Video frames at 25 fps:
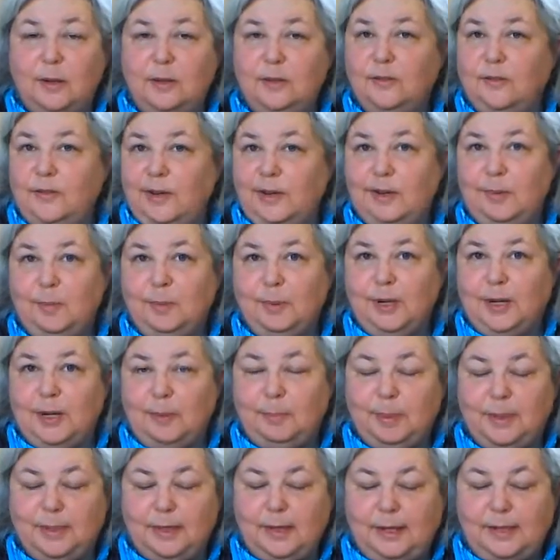They're very pretty
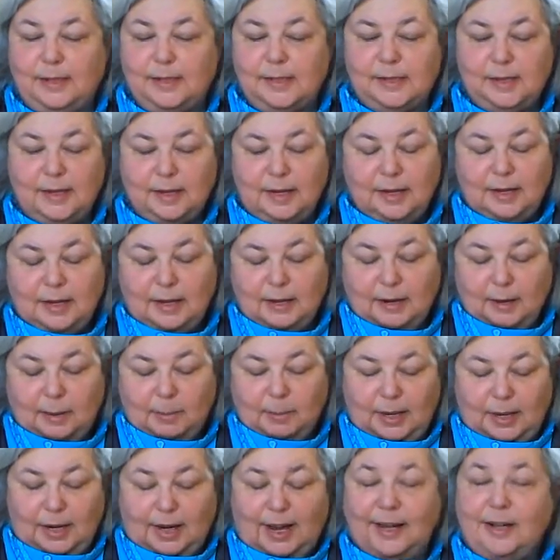plants,
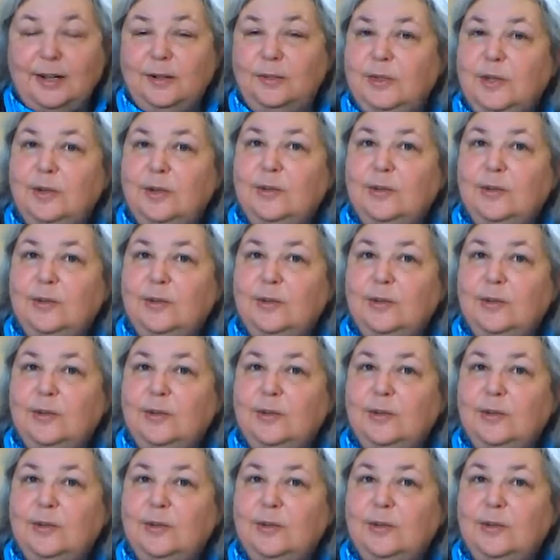but I don't